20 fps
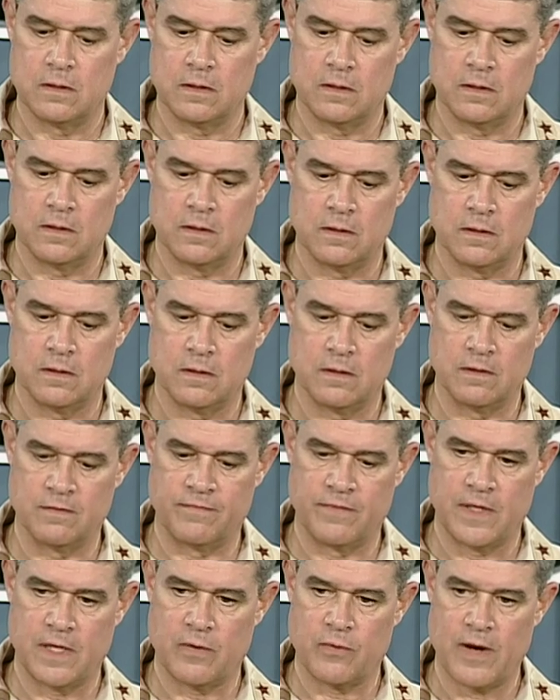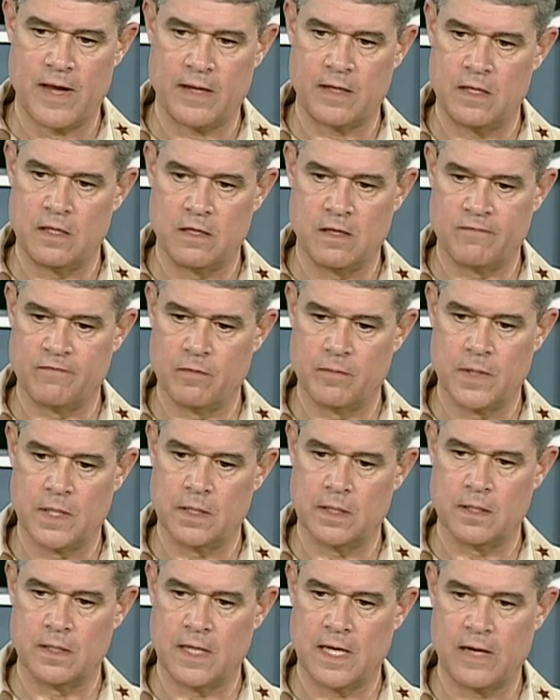uh, of the Iraqi
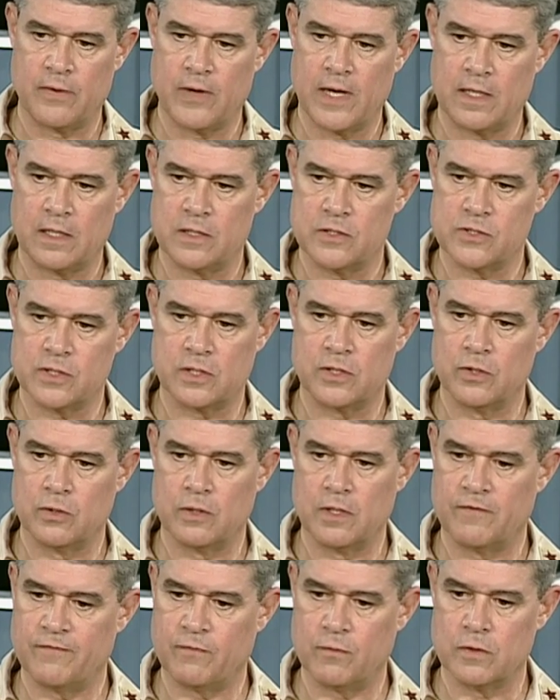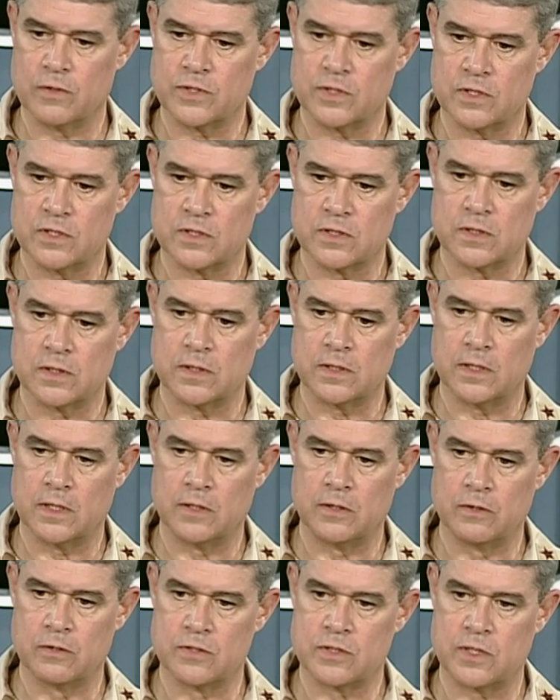government and the Iraqi security forces. Uh,
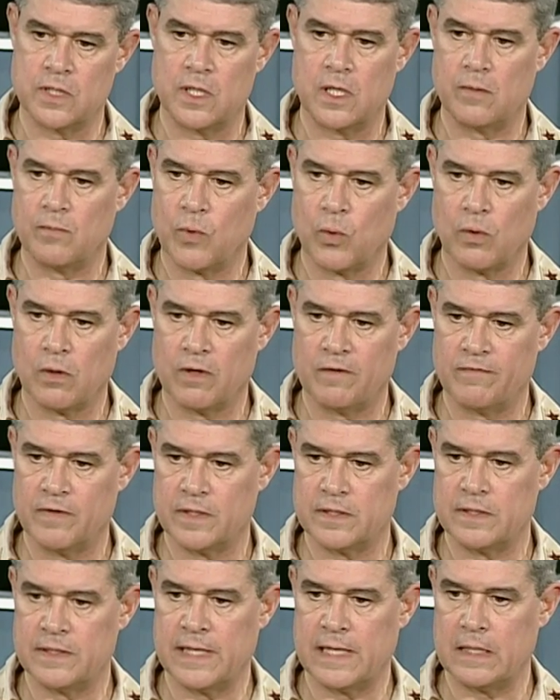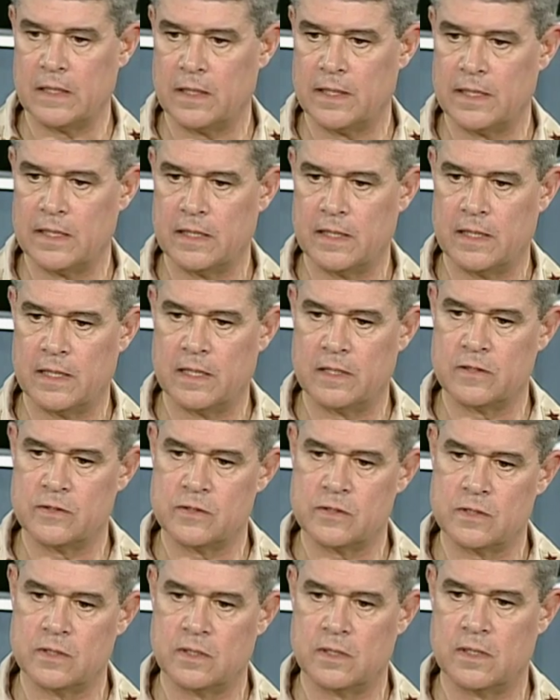you're seeing more of it daily
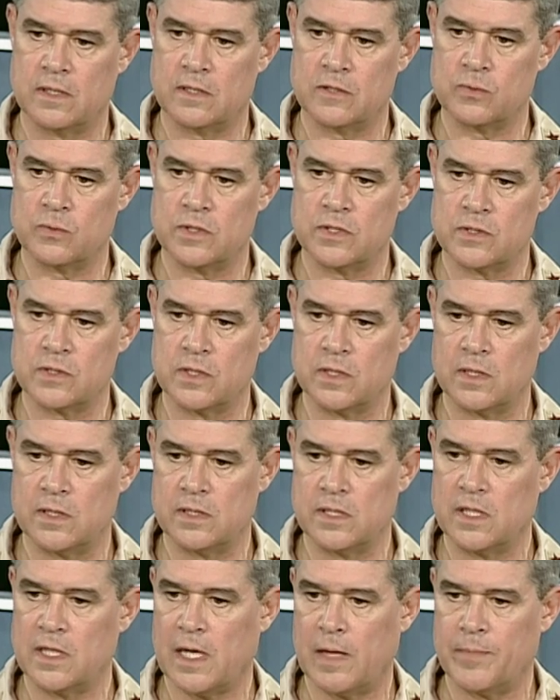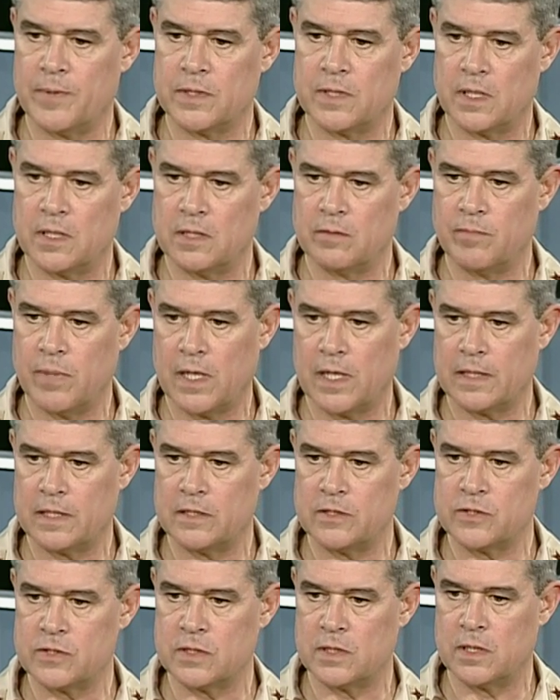as uh, as we see decapitated
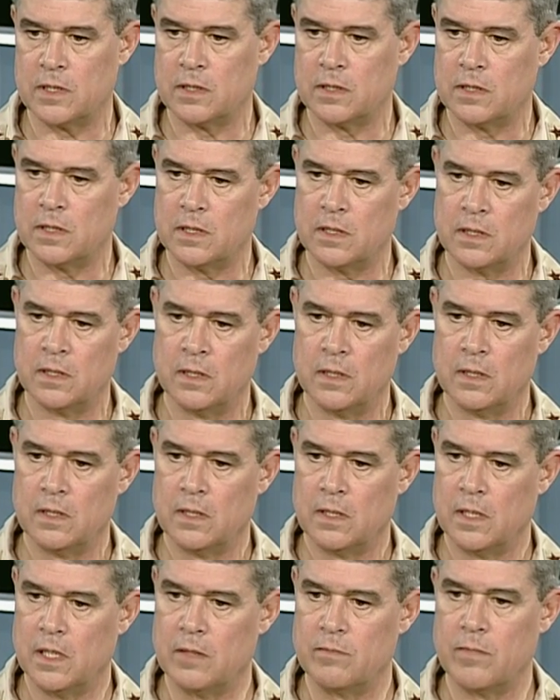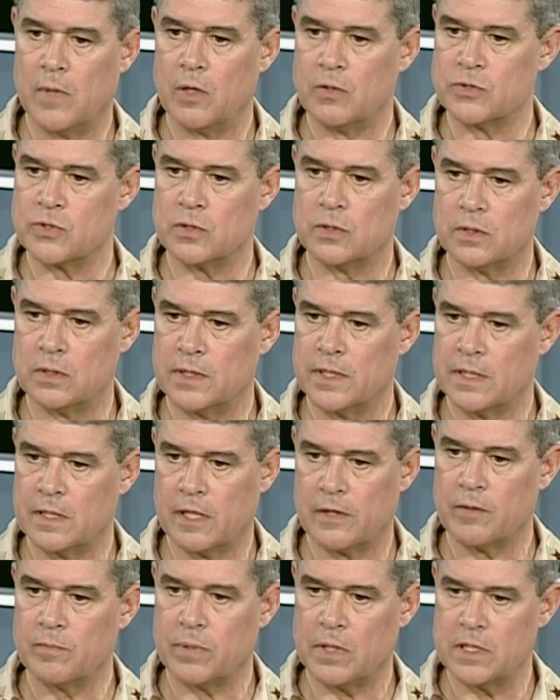bodies in in Mosul and
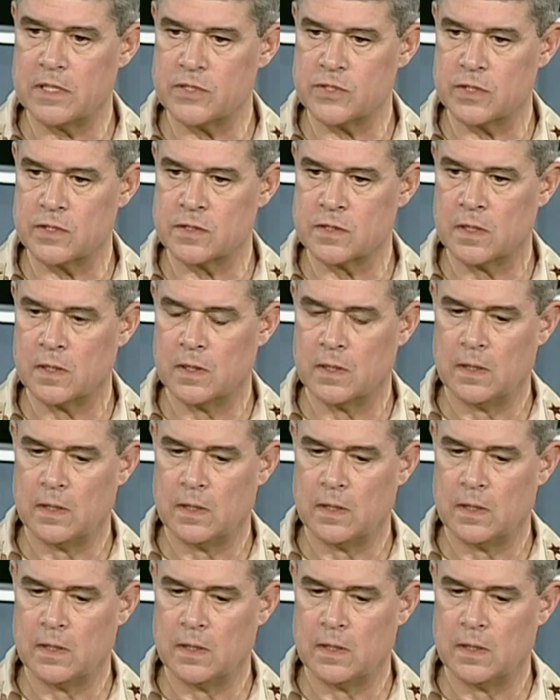other places.